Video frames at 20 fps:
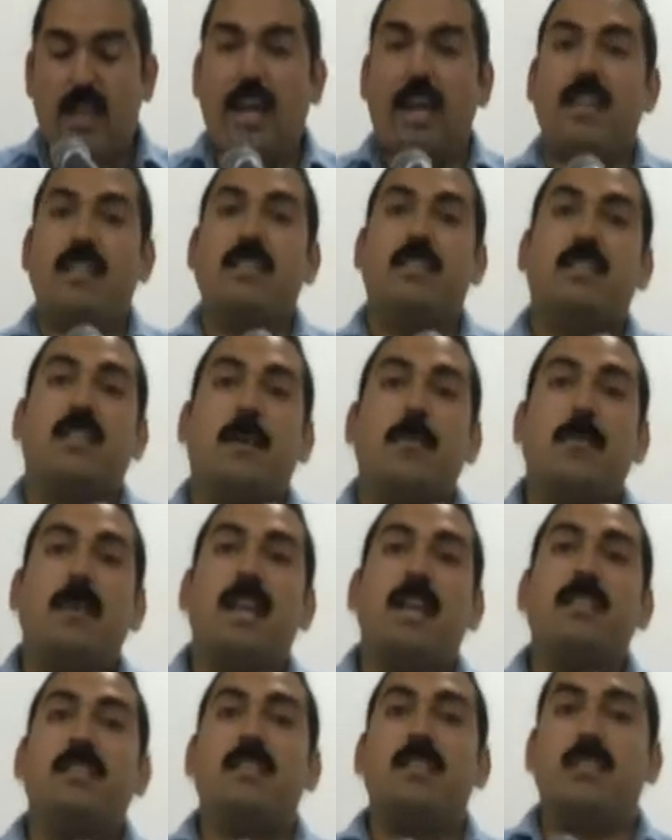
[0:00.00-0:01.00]
and in some
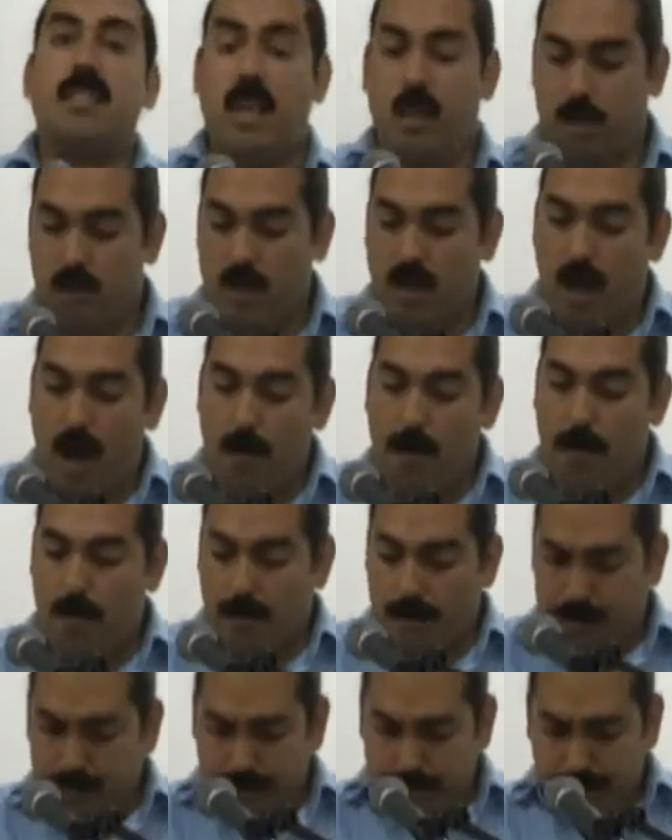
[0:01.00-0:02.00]
cases helped
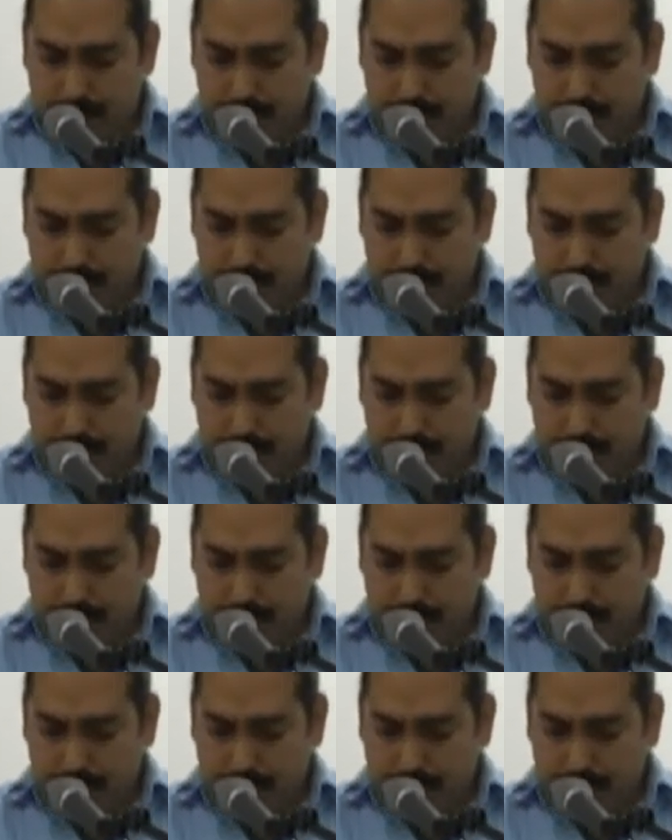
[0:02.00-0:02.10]
topple